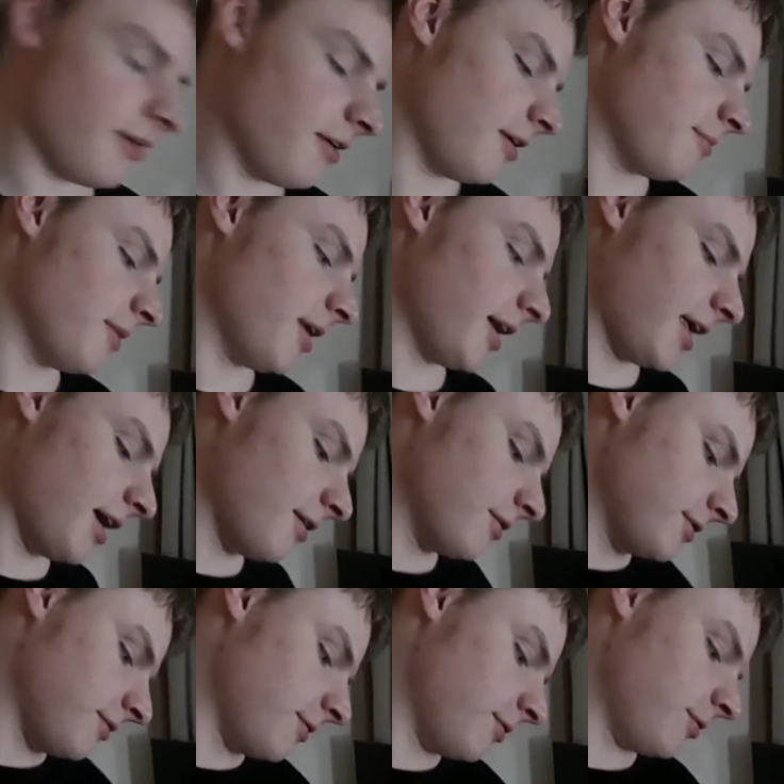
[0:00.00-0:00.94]
in my
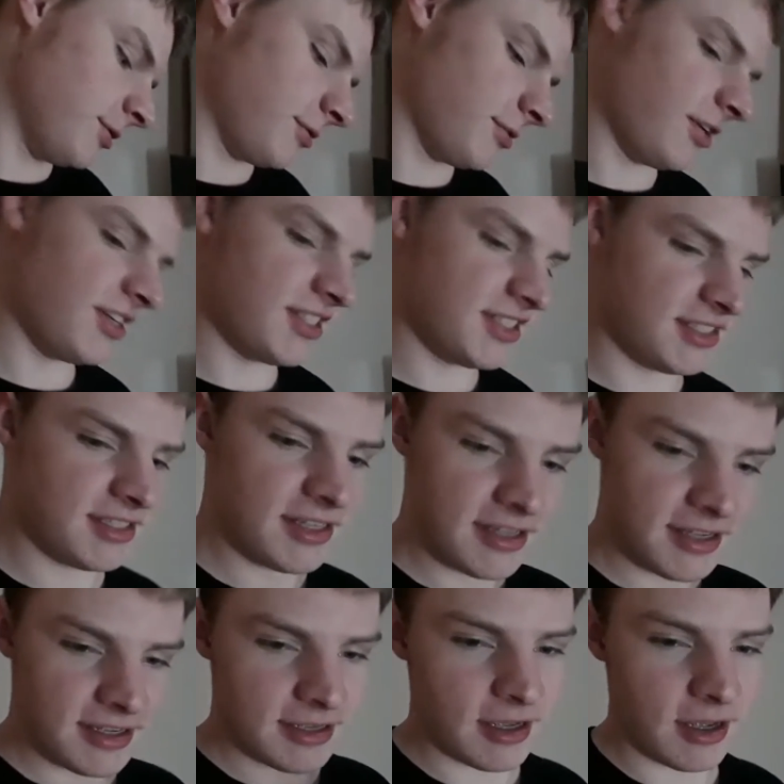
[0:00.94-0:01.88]
accounts, of course, because
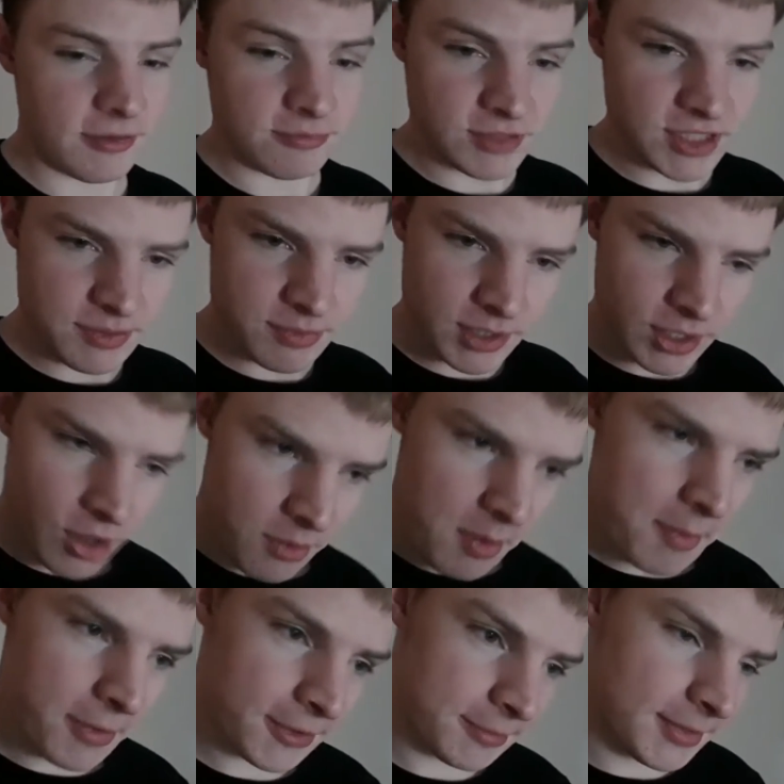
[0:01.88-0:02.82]
I did below
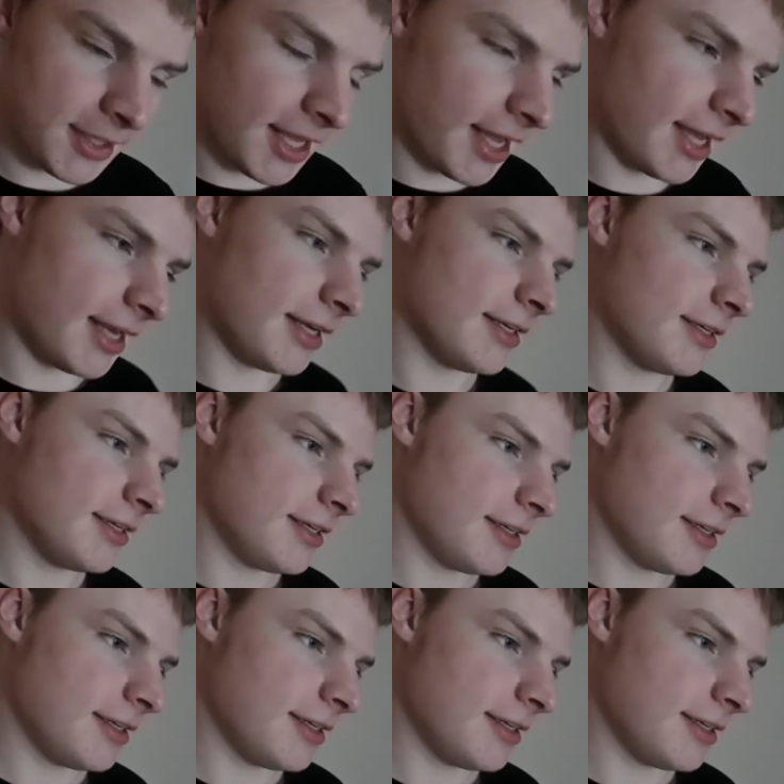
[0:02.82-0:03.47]
my bottom line